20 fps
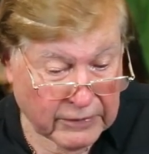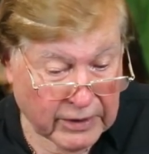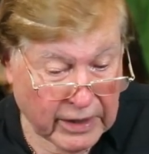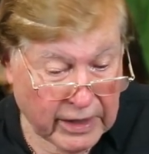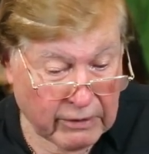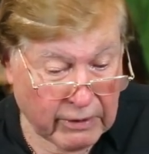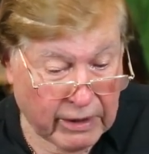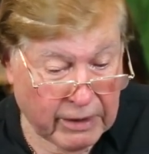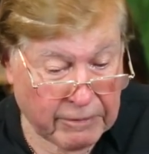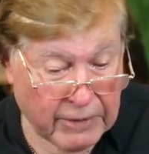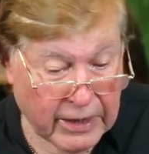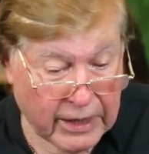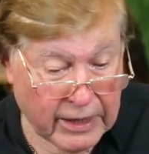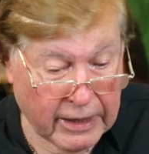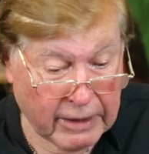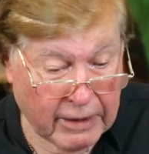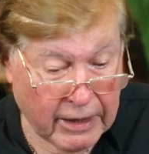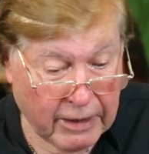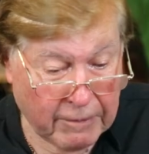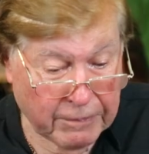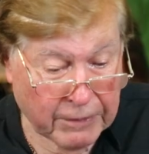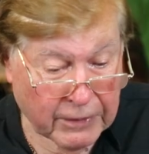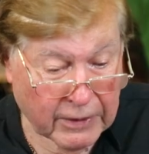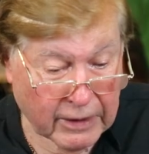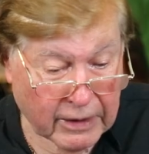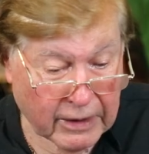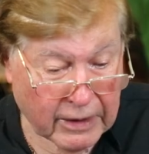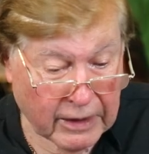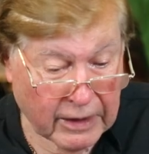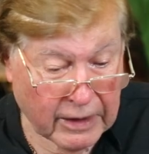Anyway,
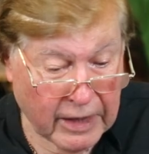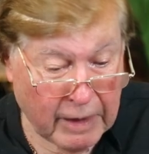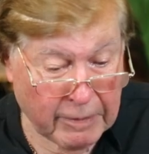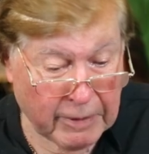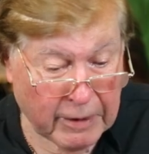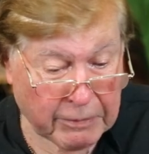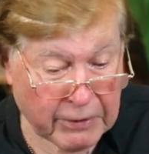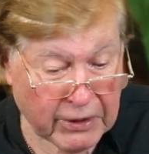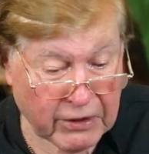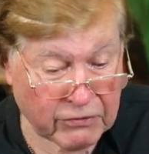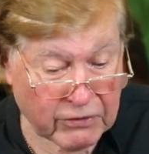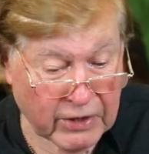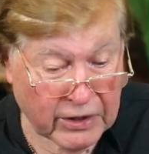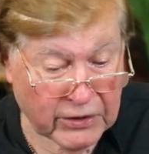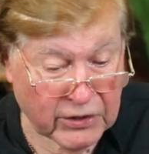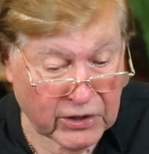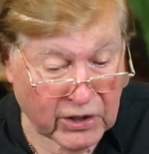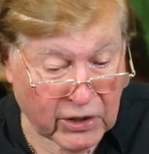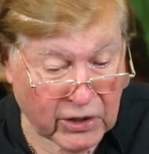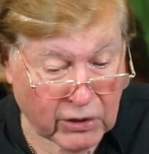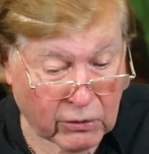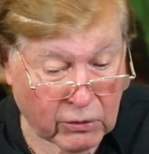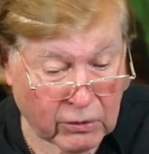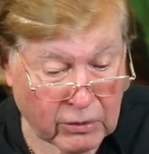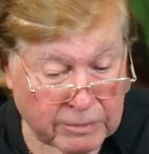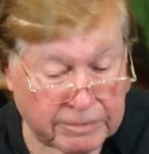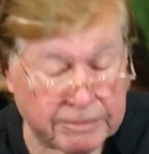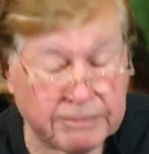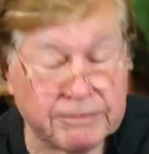Happy Birthday to You